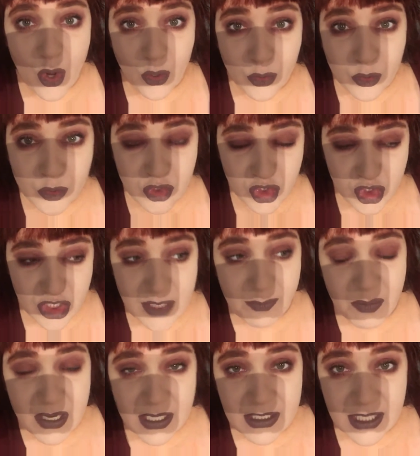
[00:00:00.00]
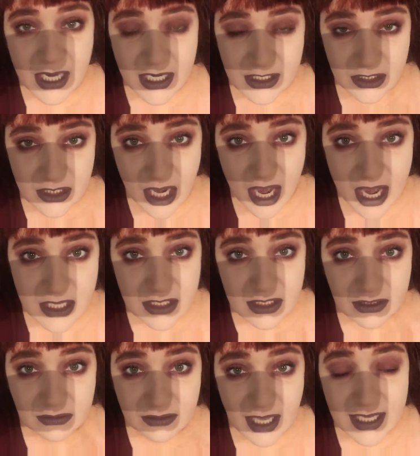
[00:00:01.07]
who cheapened and
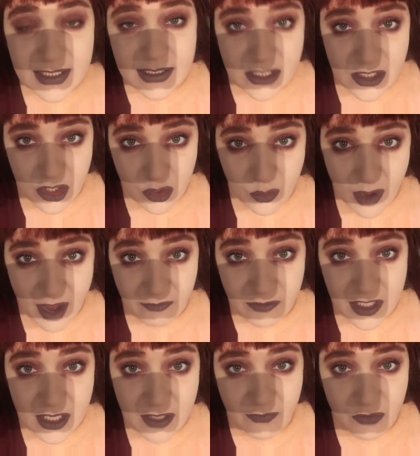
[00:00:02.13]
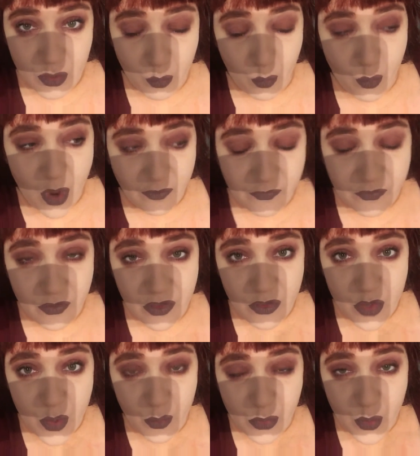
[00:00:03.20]
lessened the gravity of
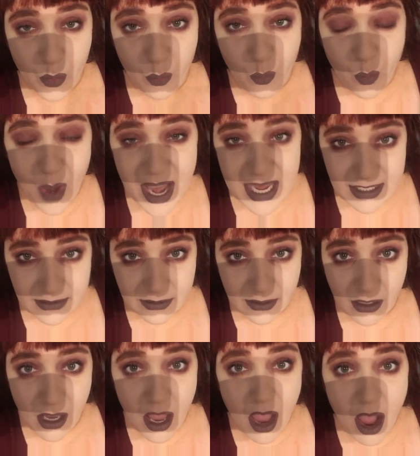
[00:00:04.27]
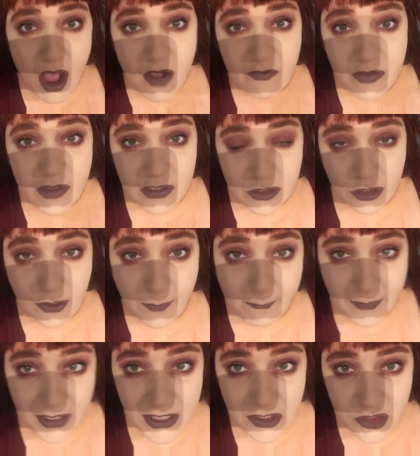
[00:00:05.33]
the weight of the
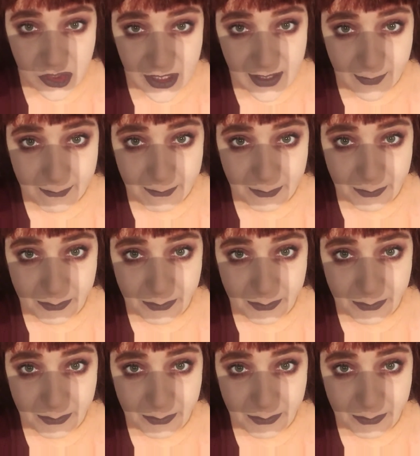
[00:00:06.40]
term lynching.